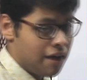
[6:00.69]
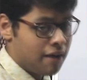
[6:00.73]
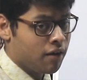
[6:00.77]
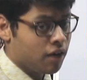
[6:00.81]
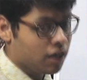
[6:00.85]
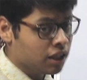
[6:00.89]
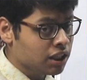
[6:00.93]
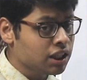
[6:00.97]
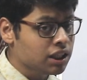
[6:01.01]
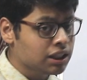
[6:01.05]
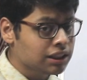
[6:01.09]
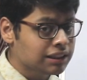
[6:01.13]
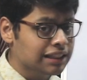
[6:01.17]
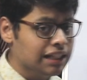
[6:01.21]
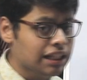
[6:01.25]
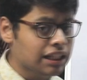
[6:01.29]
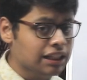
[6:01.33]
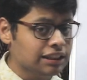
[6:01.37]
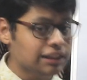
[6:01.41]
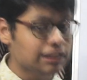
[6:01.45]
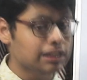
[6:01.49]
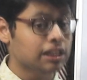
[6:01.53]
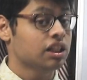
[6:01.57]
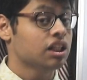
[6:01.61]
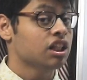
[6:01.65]
we have already
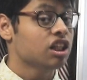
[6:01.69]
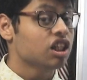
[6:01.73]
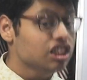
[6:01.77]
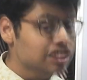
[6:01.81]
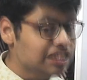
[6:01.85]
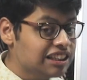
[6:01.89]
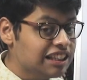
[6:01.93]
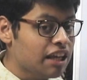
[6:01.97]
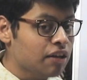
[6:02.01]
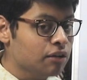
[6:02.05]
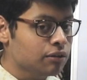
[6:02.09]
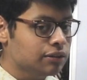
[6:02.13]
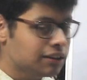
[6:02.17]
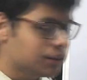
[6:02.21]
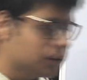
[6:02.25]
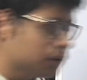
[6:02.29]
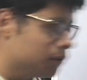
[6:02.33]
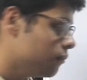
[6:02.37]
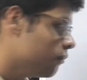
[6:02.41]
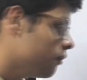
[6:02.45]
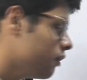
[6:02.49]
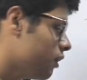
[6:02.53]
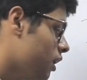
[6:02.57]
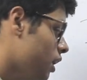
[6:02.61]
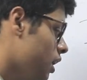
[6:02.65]
discussed, see you
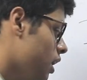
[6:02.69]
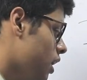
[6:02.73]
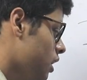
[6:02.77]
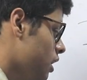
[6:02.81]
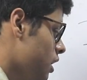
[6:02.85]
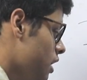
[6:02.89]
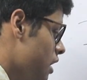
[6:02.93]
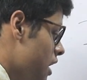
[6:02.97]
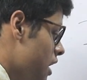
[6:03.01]
soon.